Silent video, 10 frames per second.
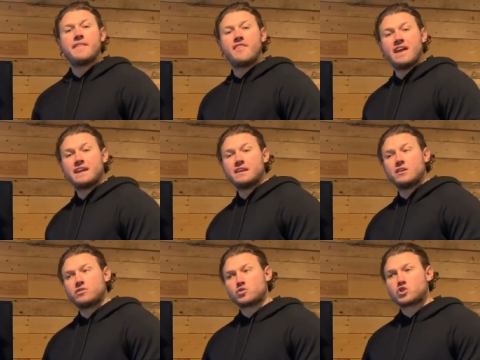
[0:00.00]
Then
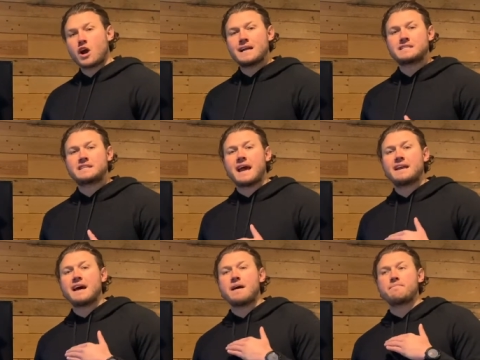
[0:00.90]
you'll try
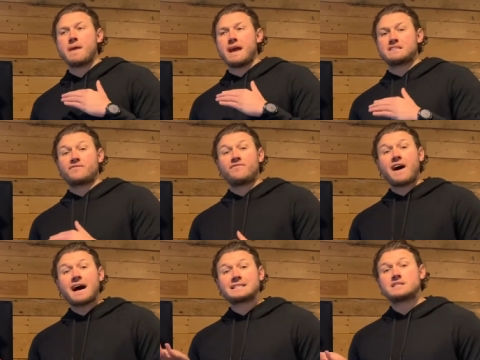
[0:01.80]
stand up as
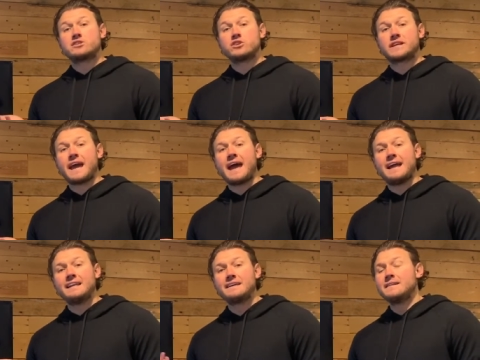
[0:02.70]
fast as you can.